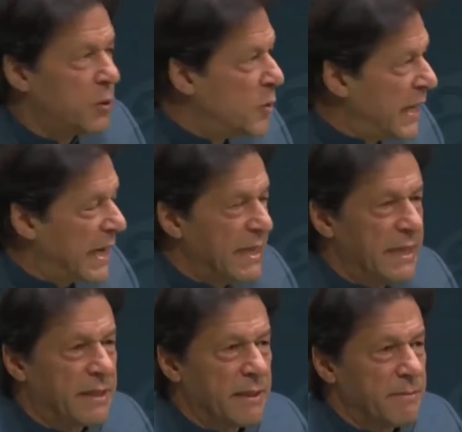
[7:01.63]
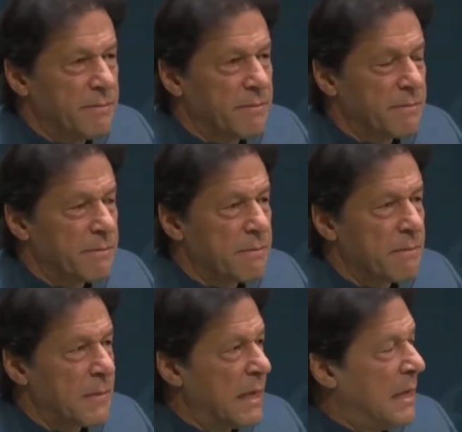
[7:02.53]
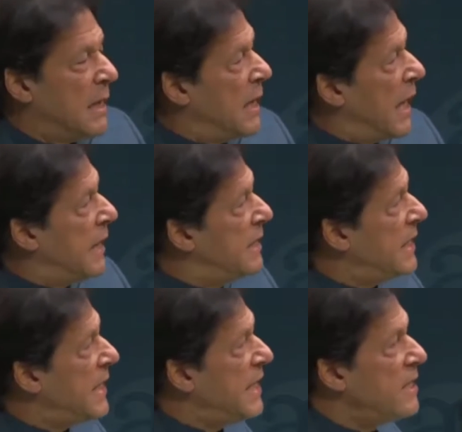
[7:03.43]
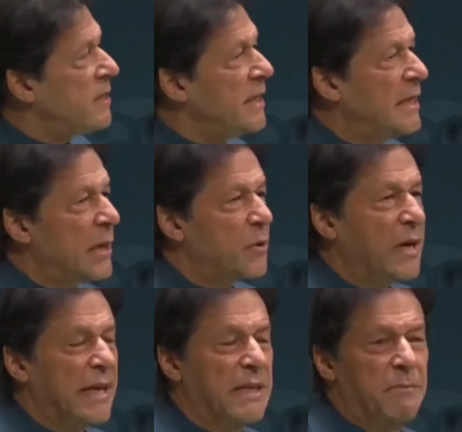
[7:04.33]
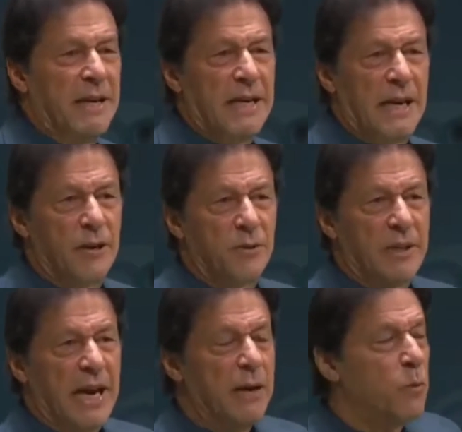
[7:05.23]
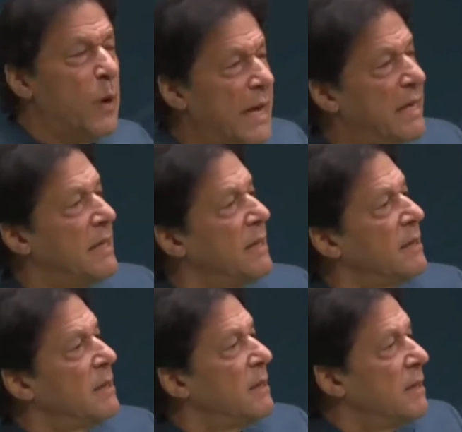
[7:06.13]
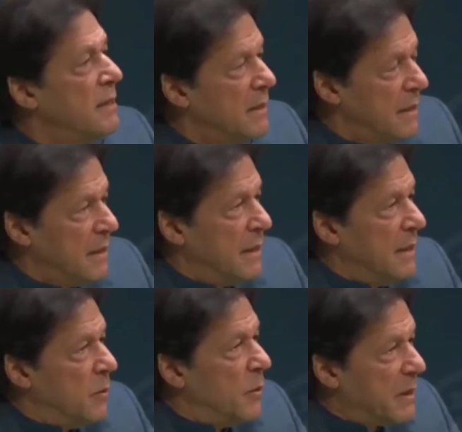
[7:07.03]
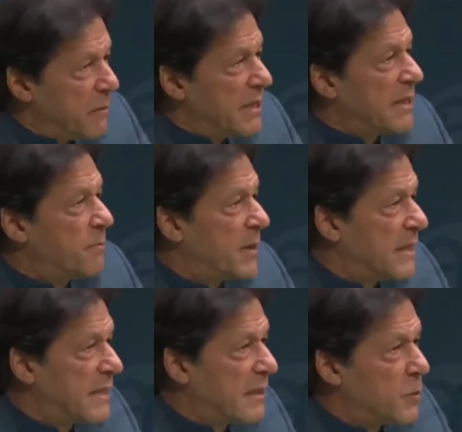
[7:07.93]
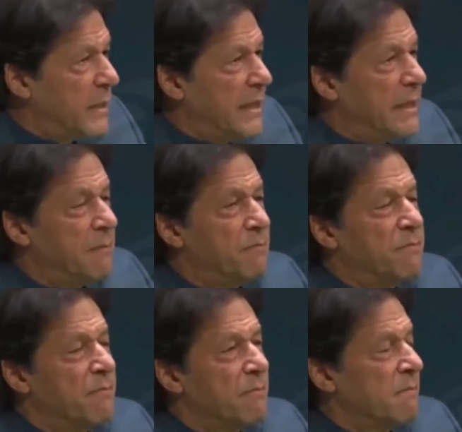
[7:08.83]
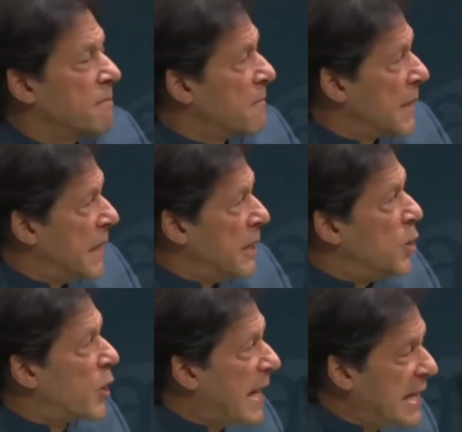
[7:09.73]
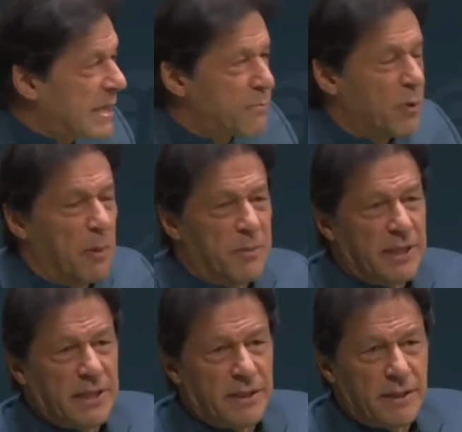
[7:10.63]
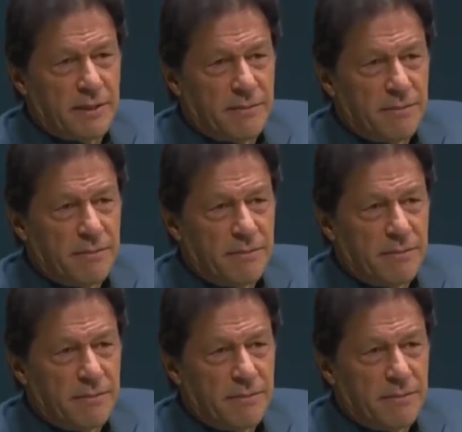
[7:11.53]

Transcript: the ruling elite. And easily they could get the money out. And when, Mr. President, we located properties